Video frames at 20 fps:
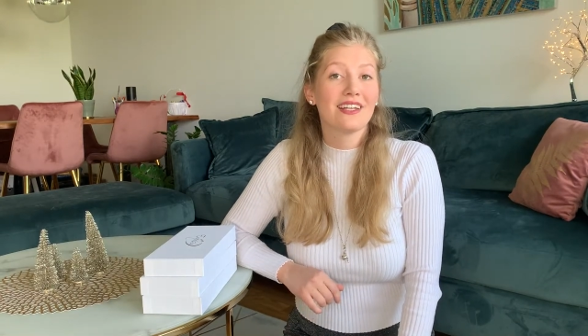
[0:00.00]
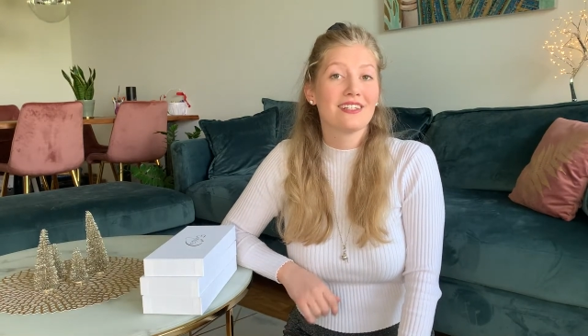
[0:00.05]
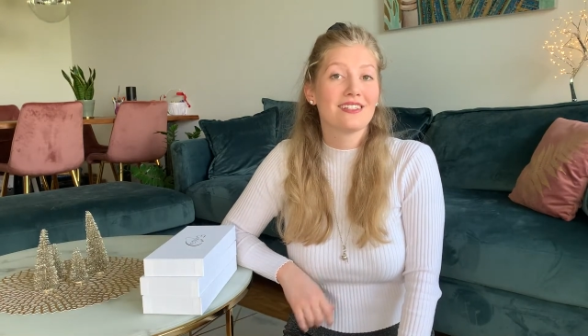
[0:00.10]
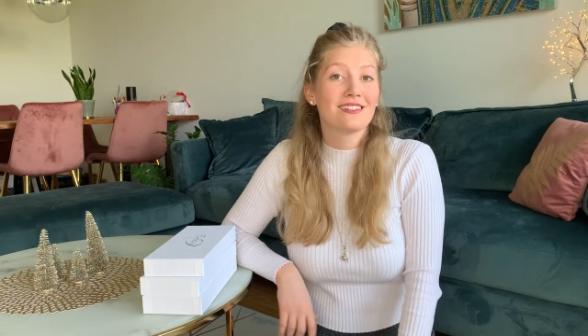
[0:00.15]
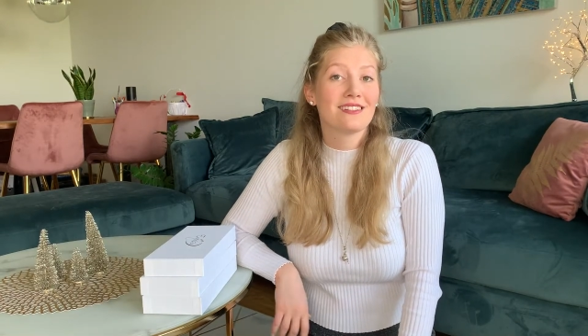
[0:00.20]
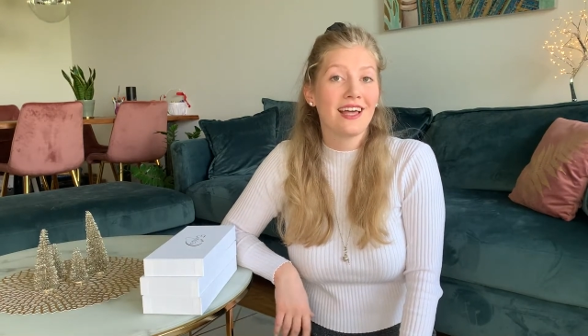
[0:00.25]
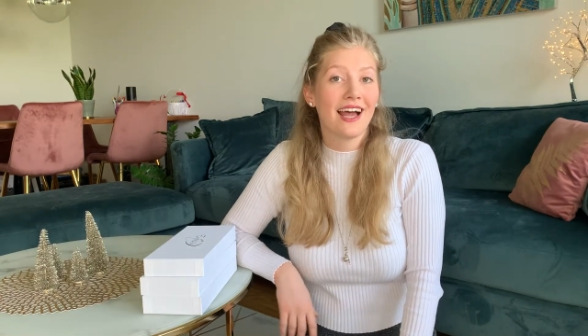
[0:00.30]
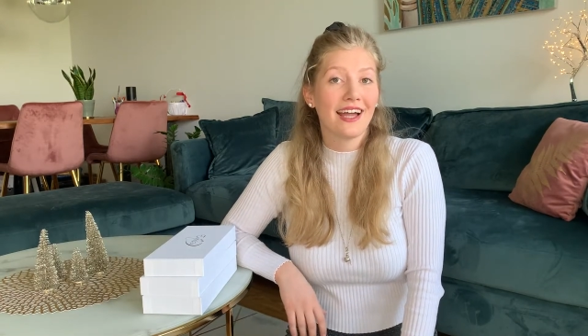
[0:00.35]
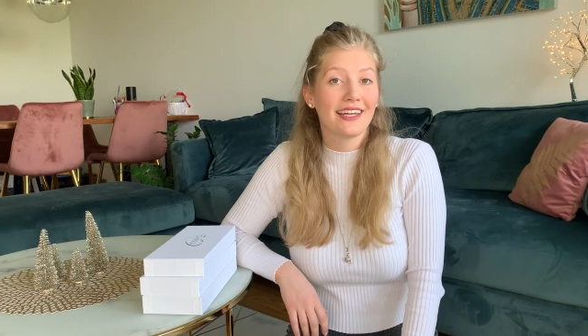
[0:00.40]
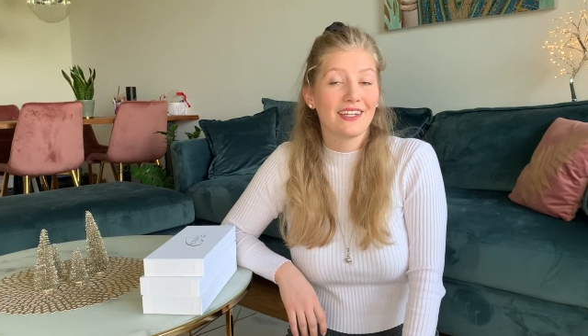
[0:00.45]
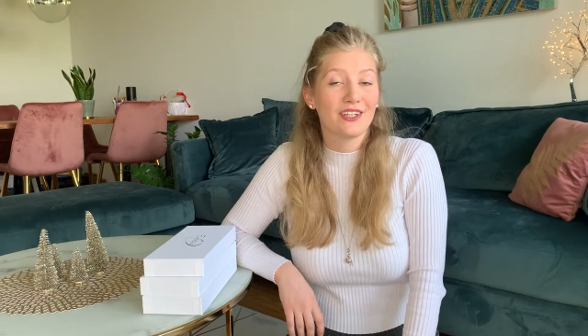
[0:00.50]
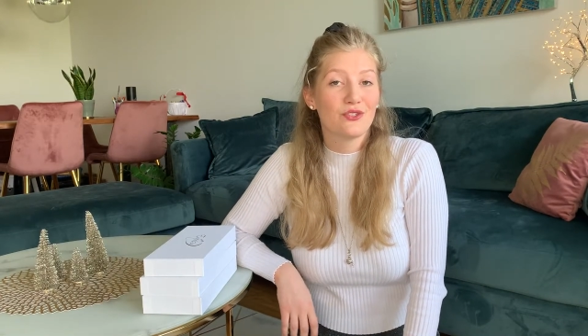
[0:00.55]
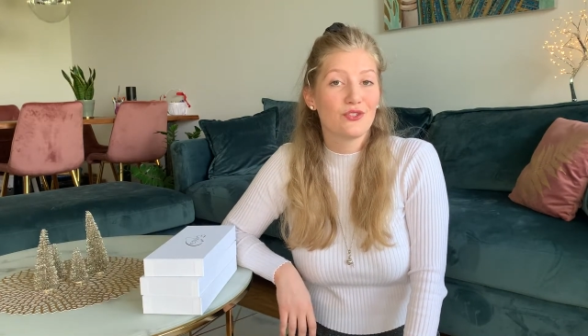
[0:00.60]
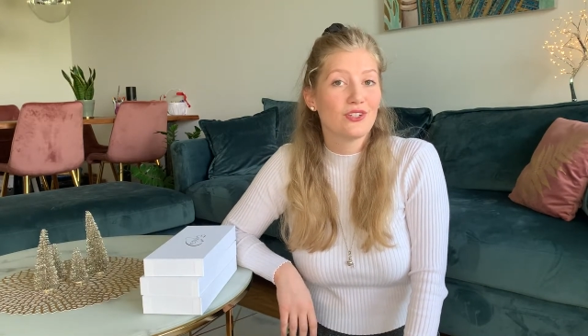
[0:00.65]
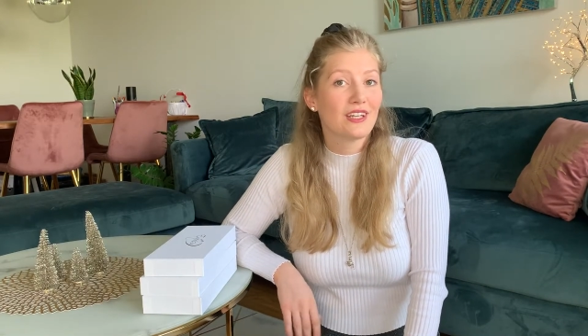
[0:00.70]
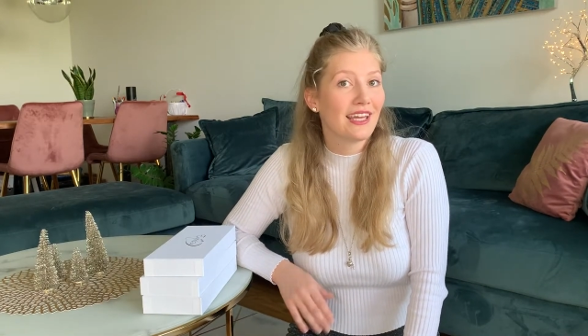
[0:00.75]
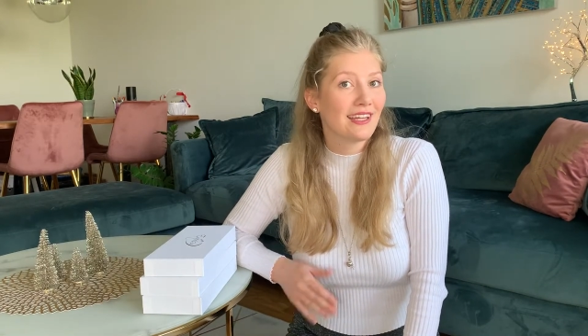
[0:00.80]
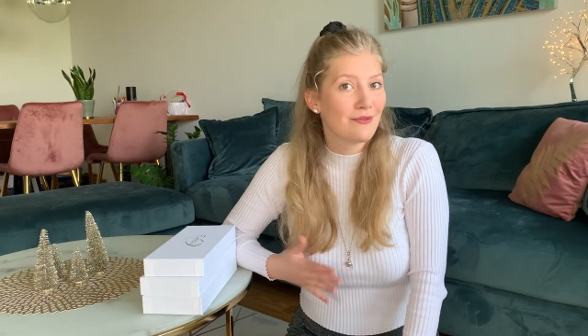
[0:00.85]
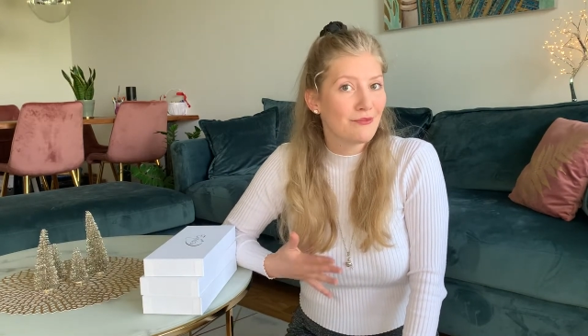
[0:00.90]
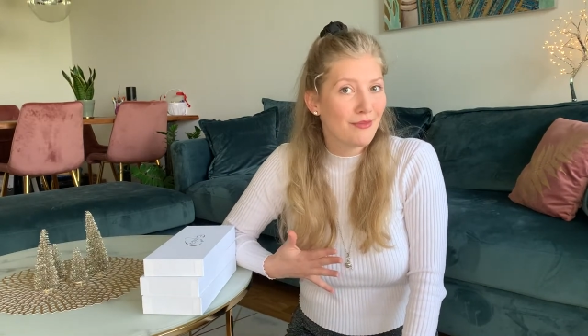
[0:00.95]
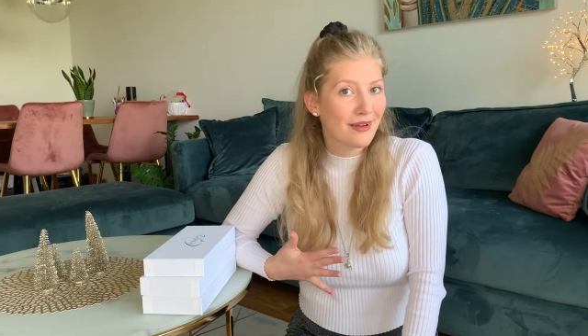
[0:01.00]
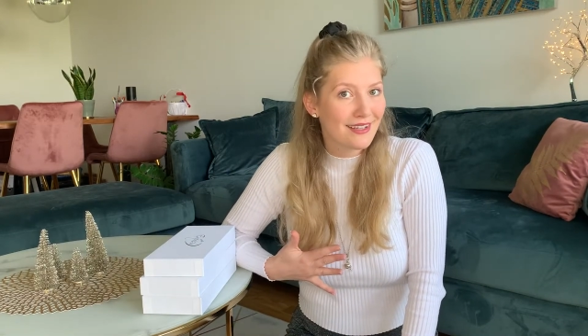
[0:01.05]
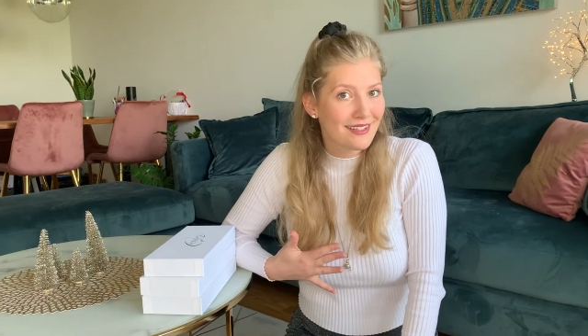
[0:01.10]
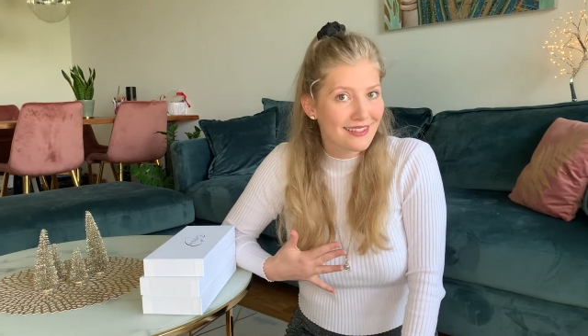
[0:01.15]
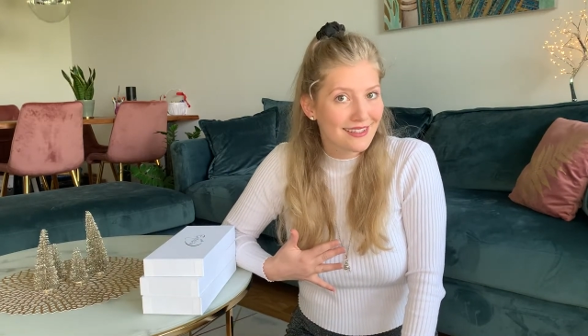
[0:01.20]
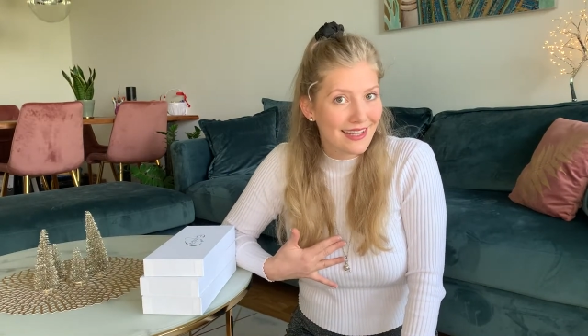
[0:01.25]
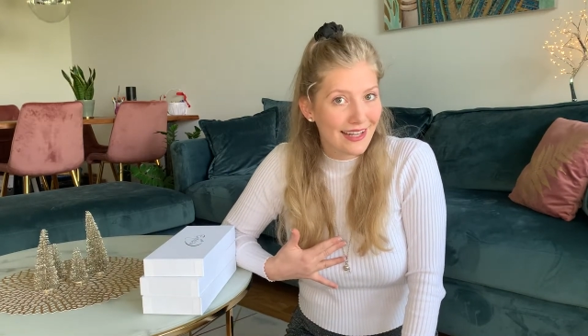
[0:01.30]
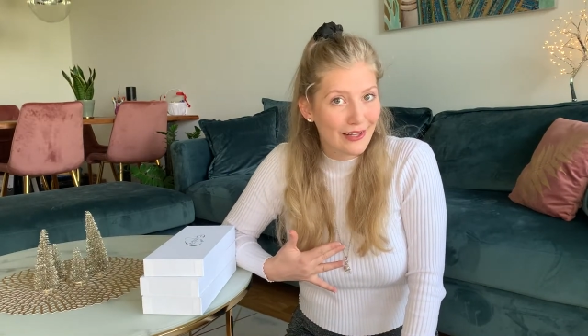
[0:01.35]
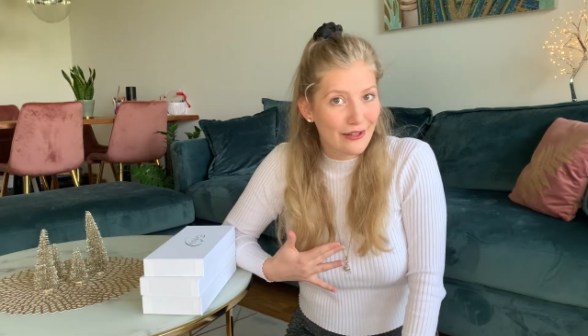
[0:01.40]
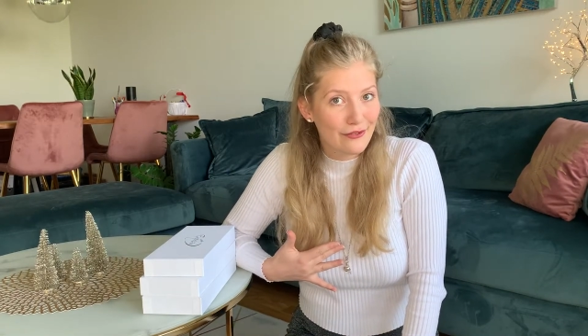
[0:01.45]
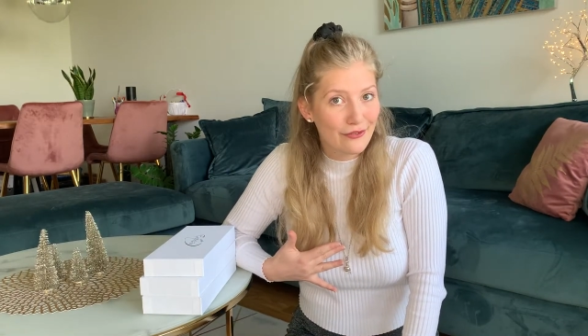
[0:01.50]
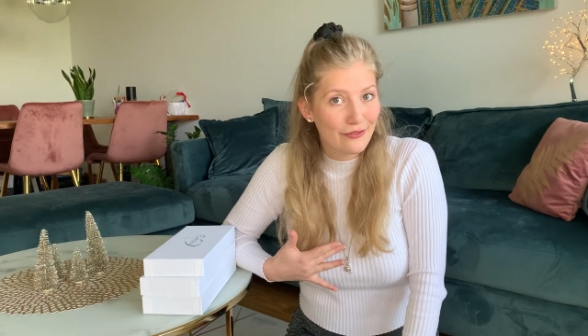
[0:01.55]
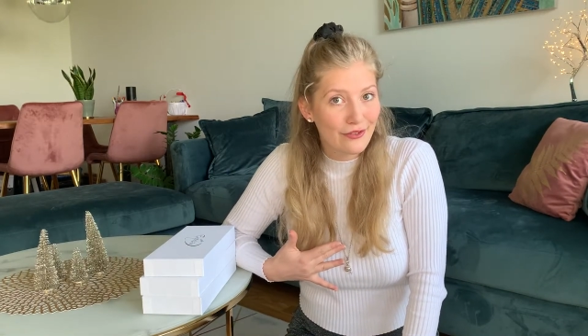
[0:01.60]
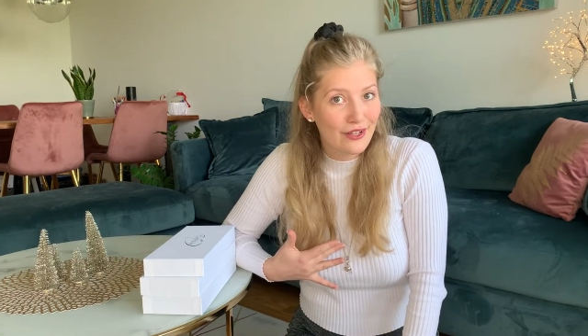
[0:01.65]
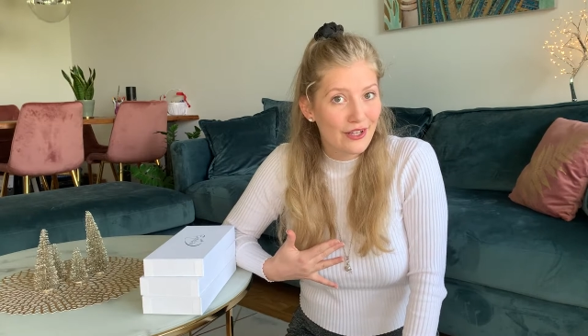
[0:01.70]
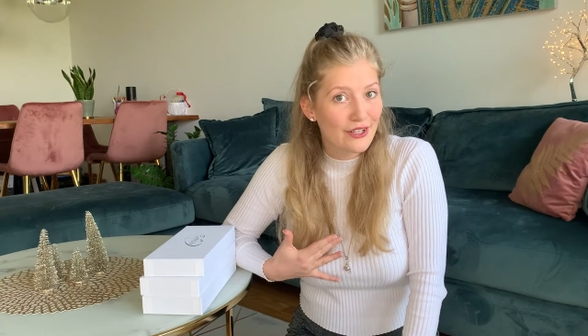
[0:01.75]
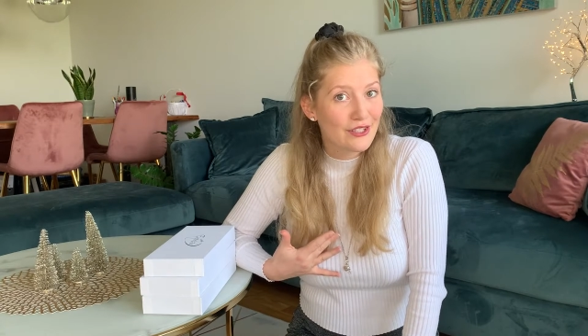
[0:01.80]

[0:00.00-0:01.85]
decided to get myself